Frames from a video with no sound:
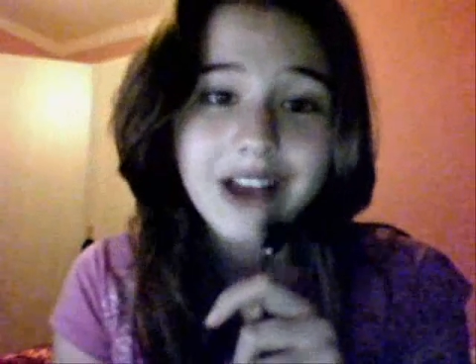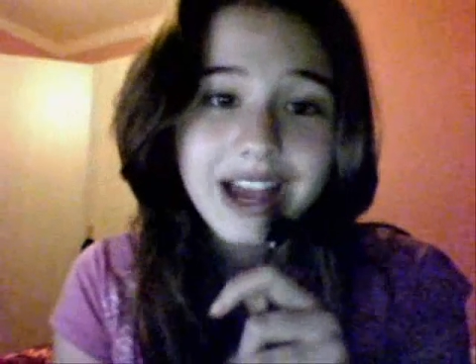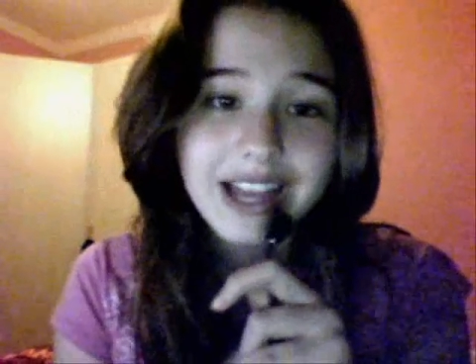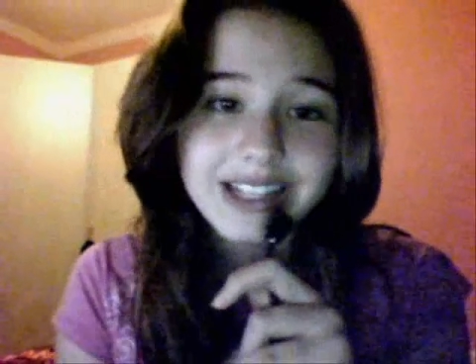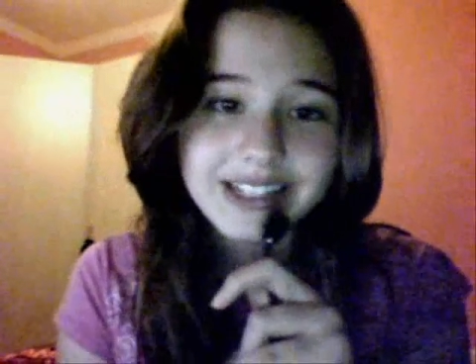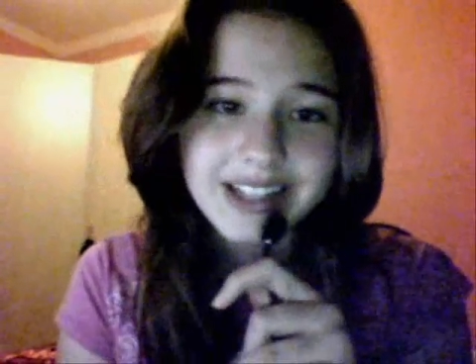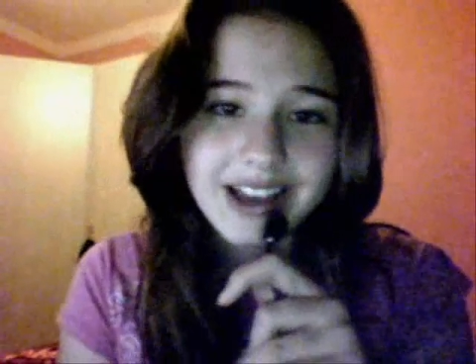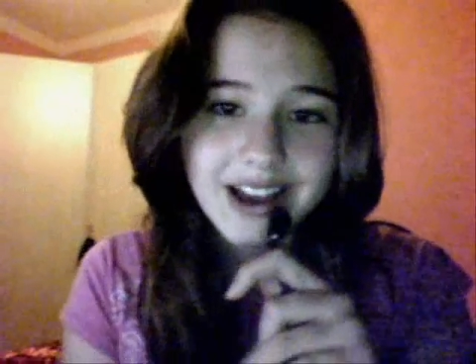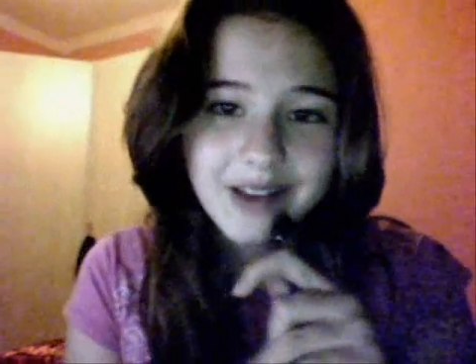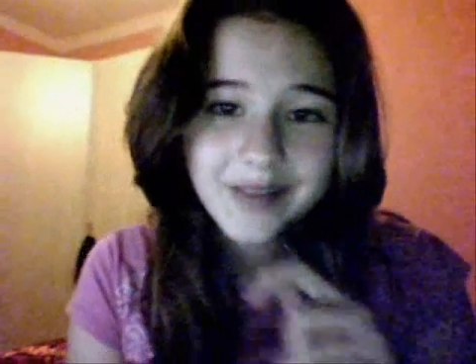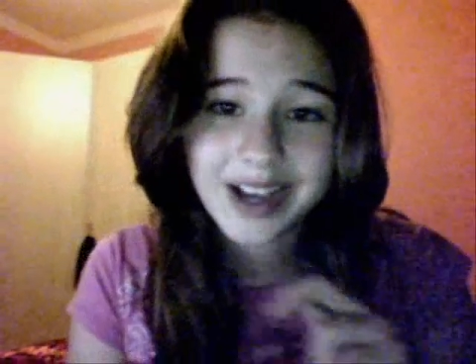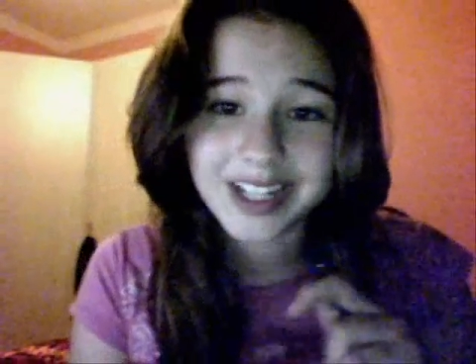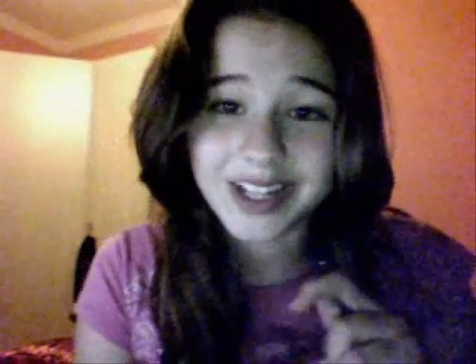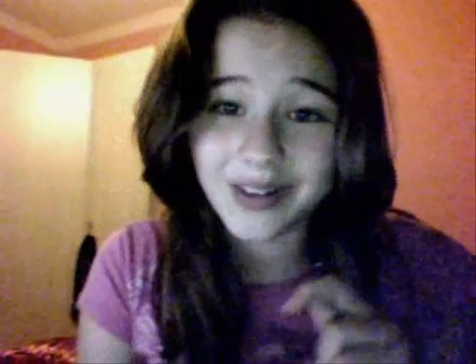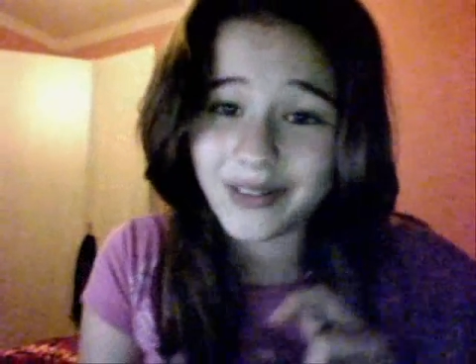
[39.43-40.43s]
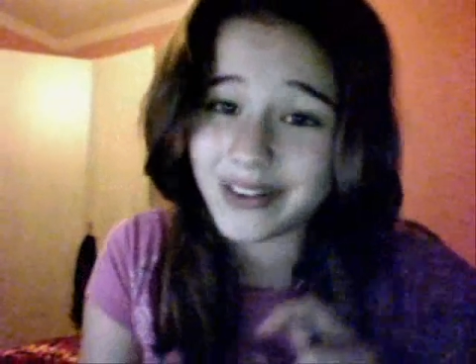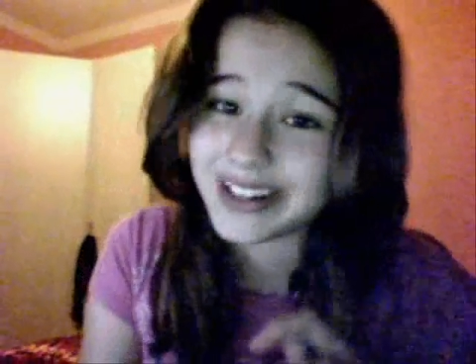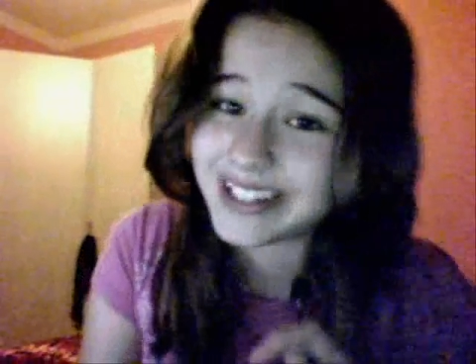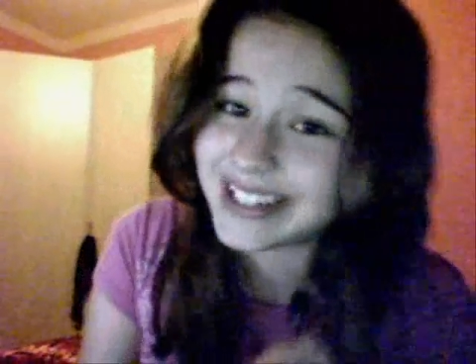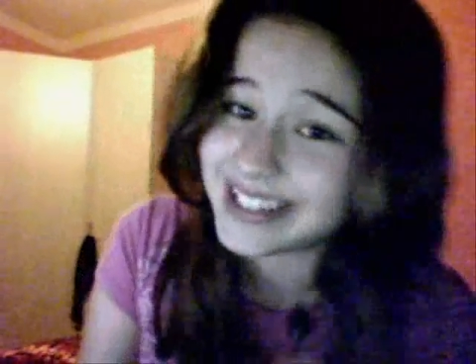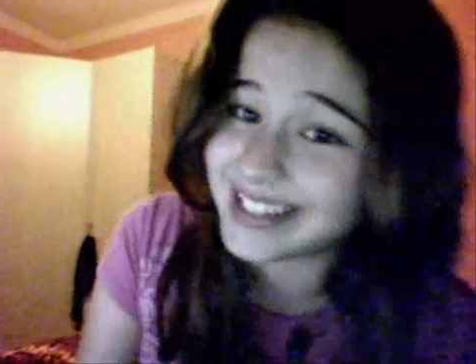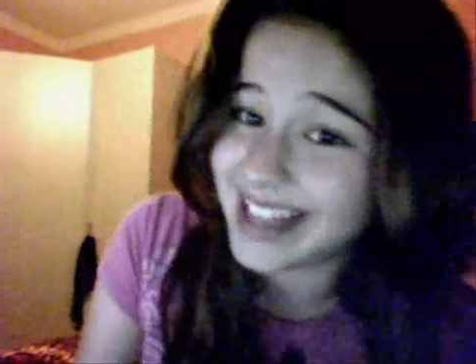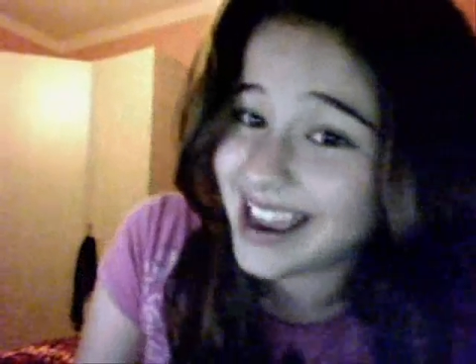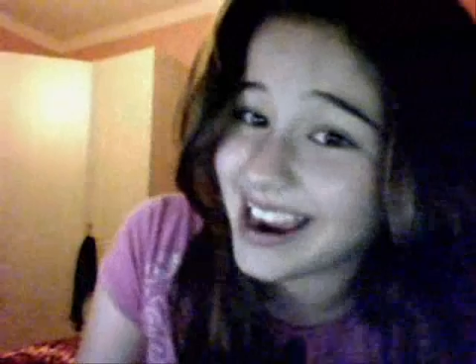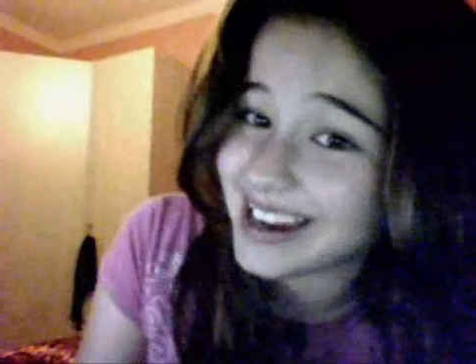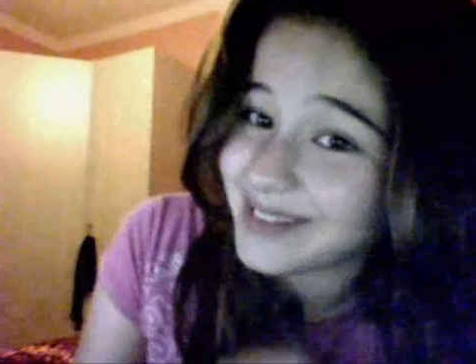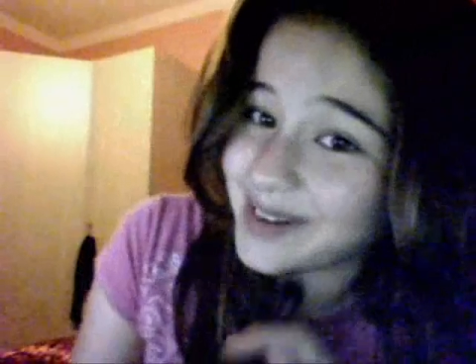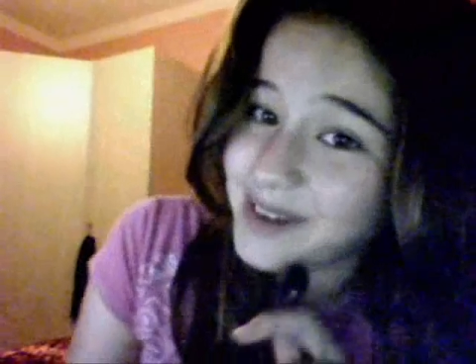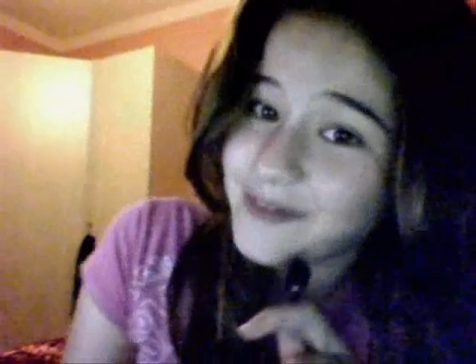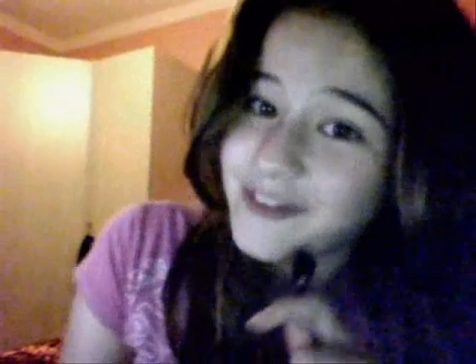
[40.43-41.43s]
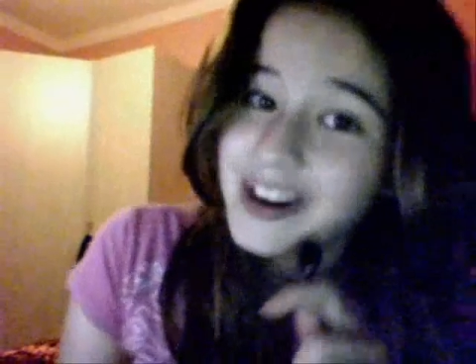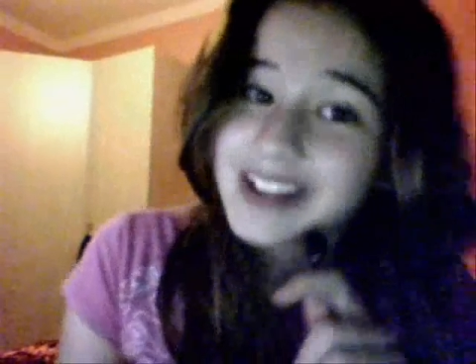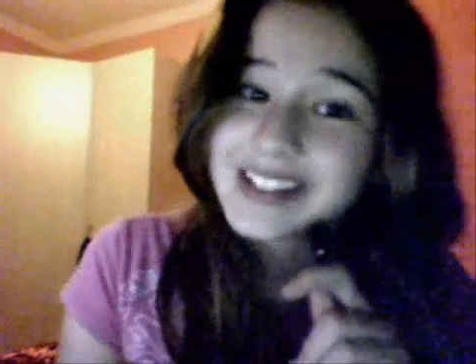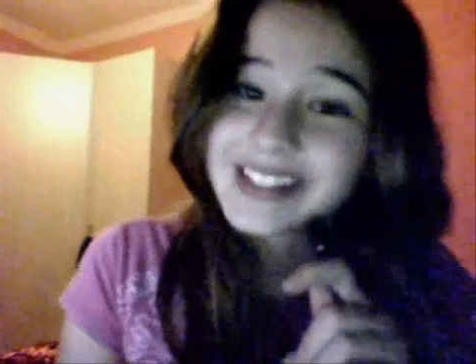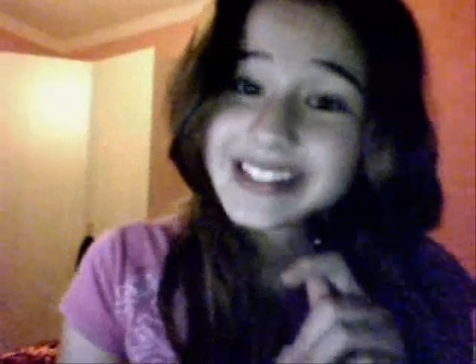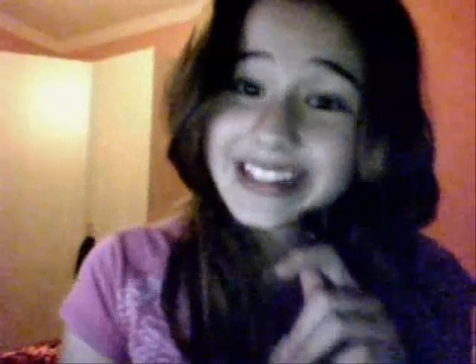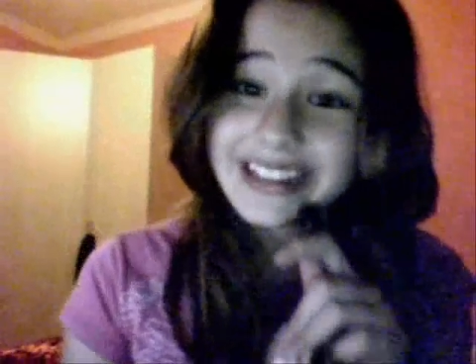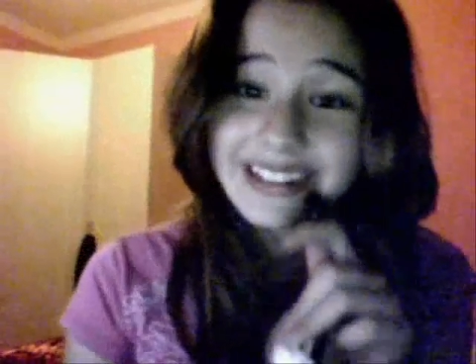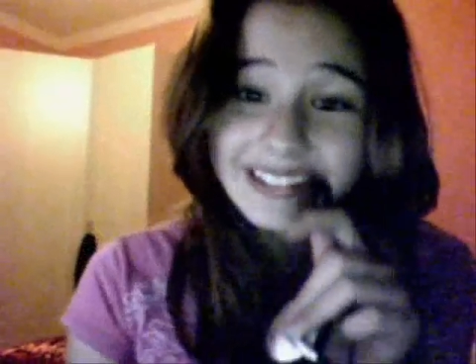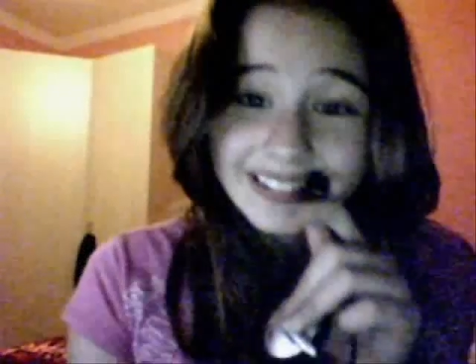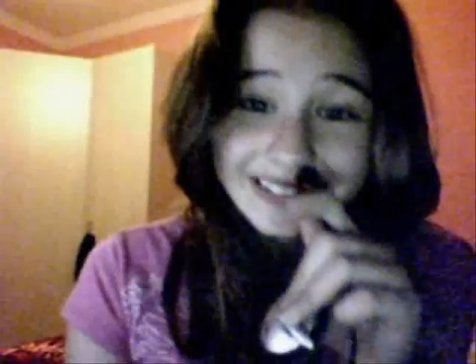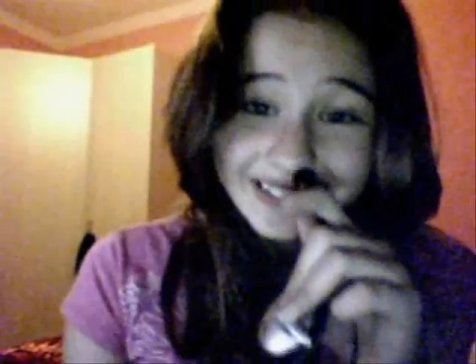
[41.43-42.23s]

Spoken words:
and I just wanted to say hi to my friends. See?